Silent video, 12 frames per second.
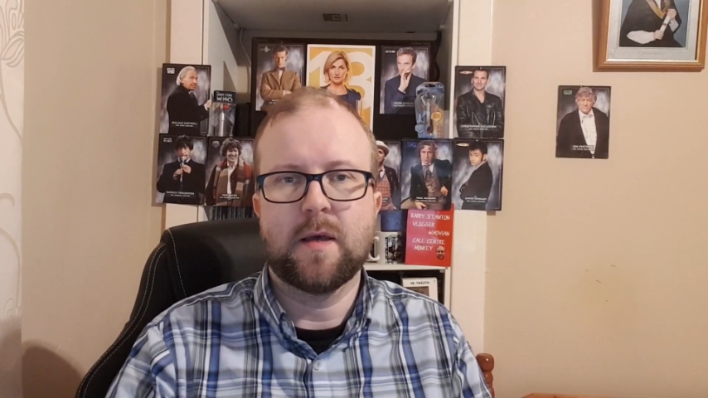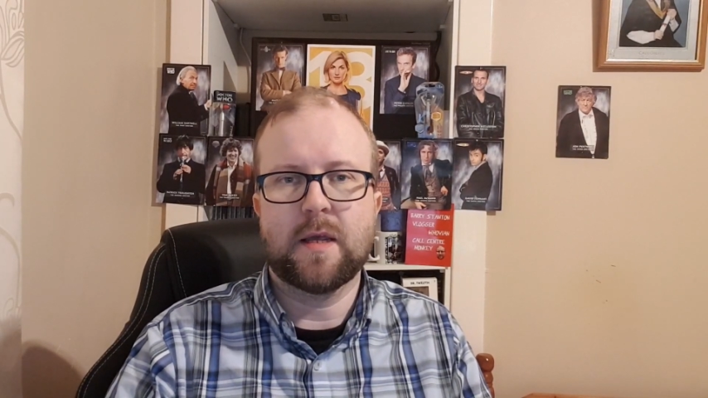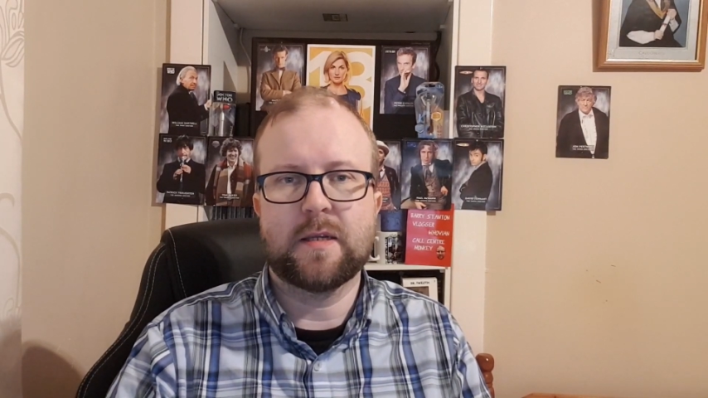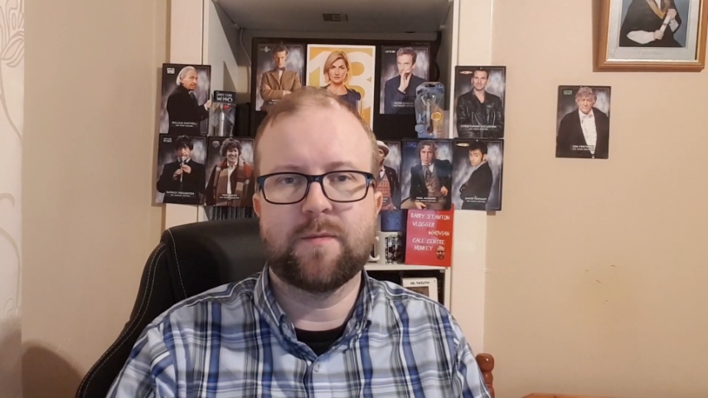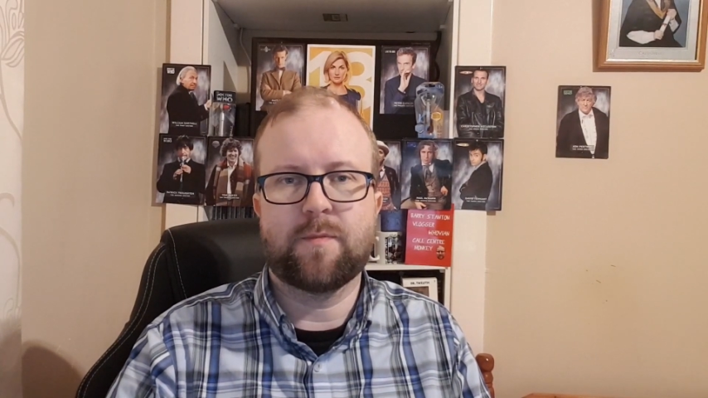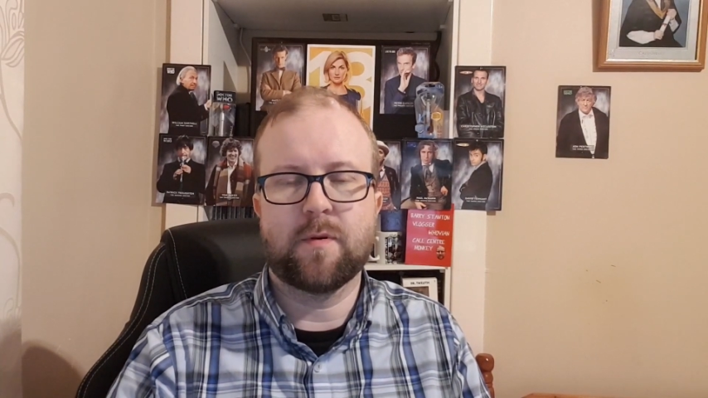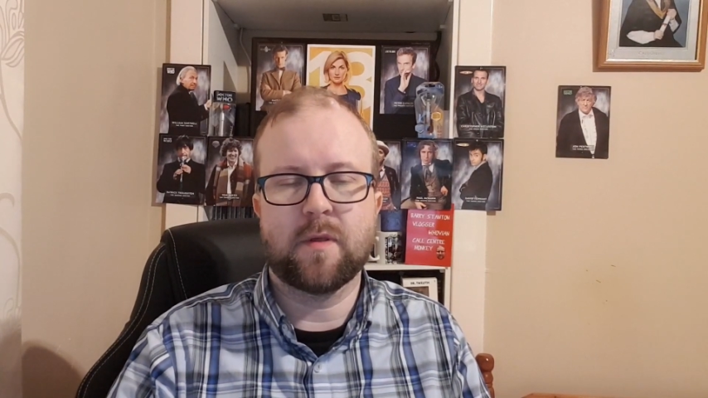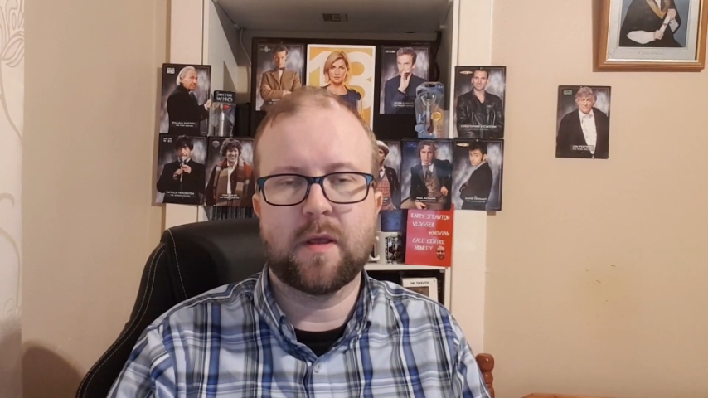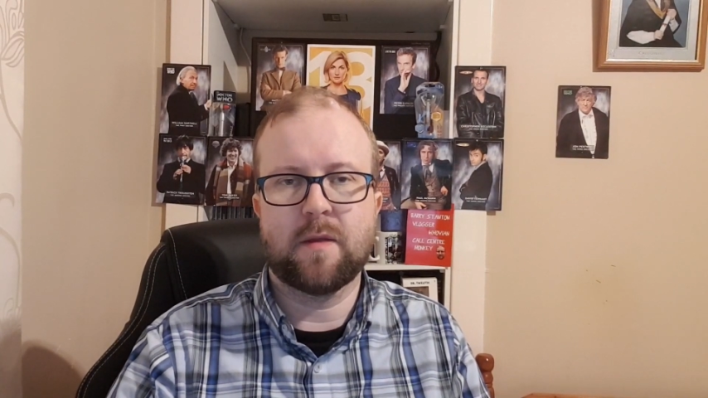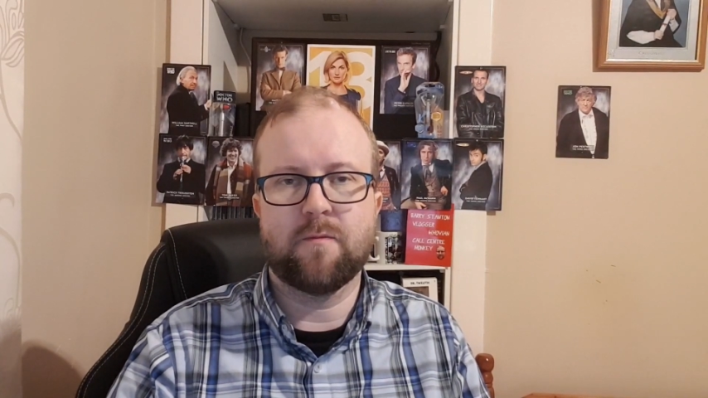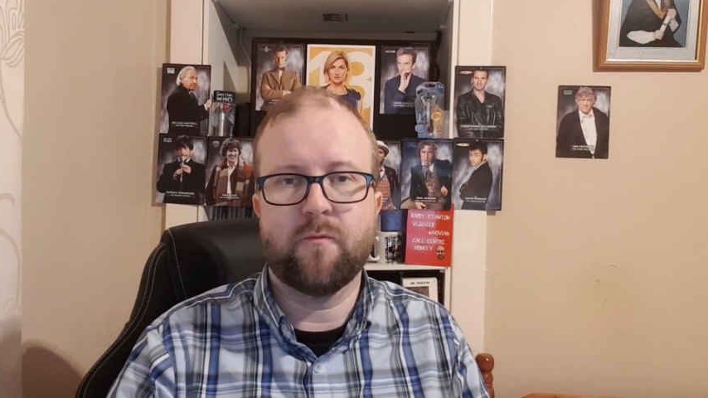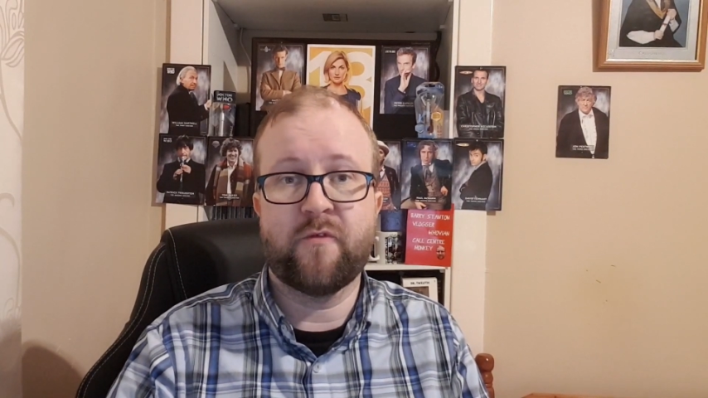He's a
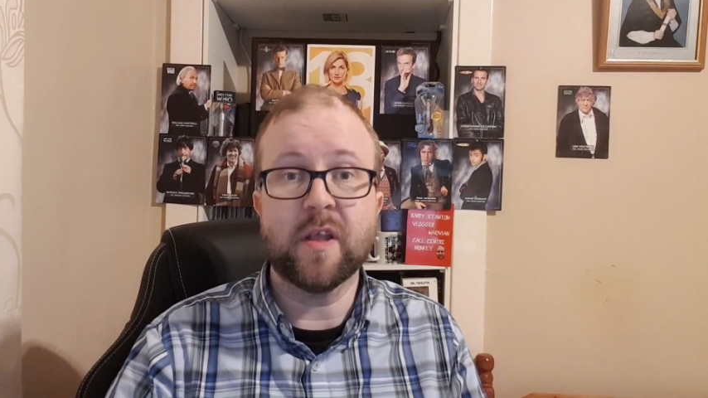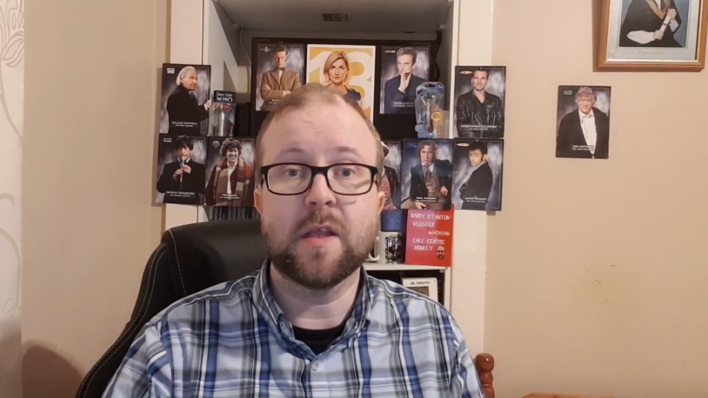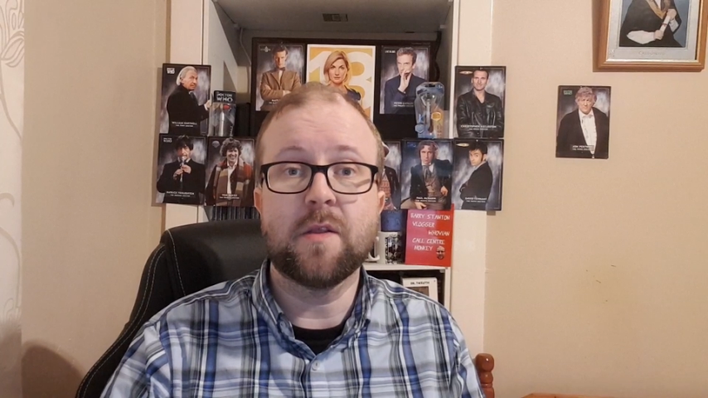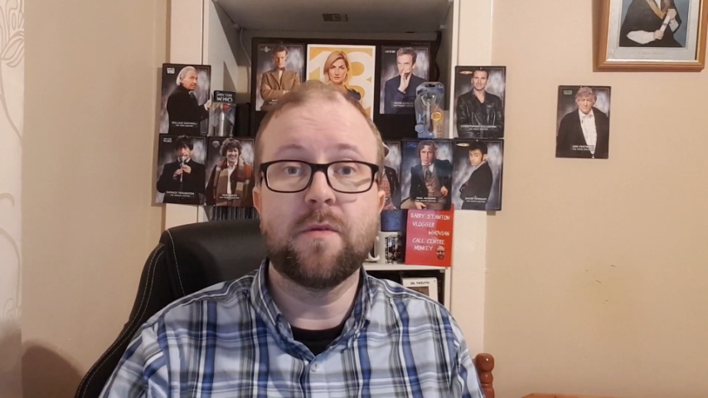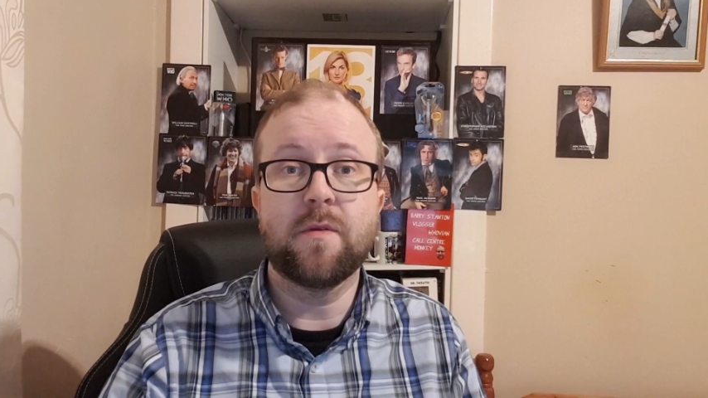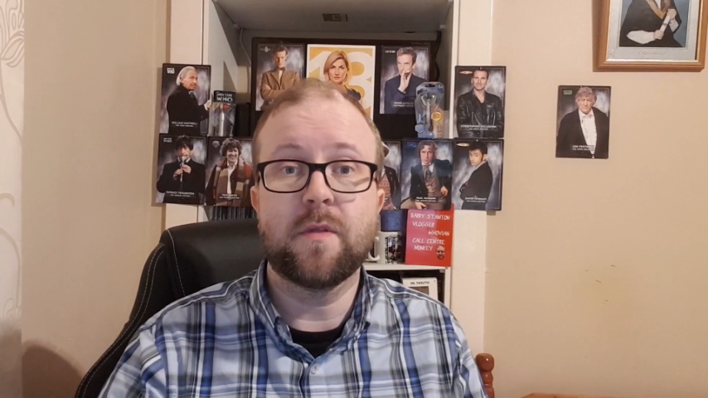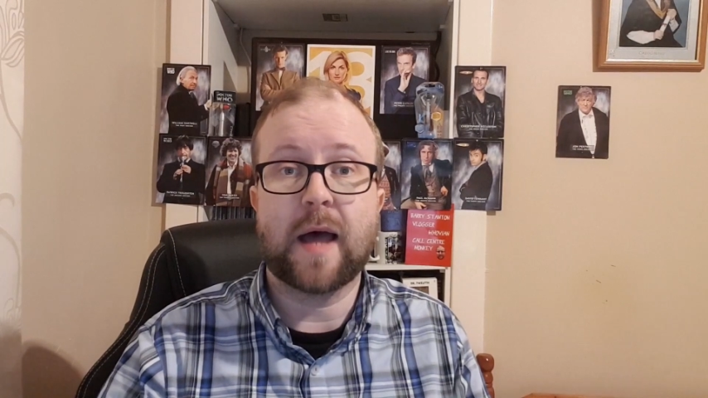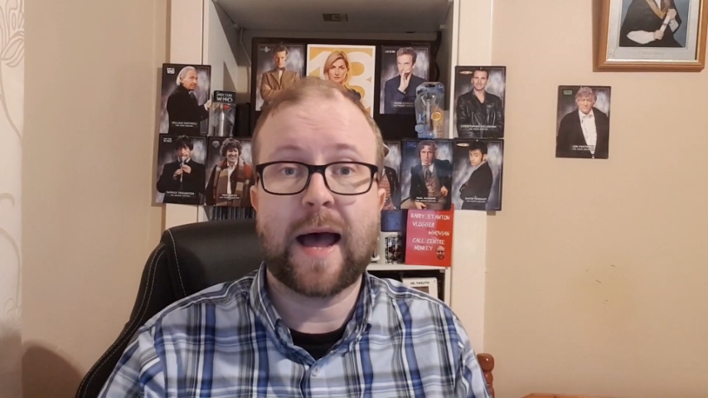brilliant villain,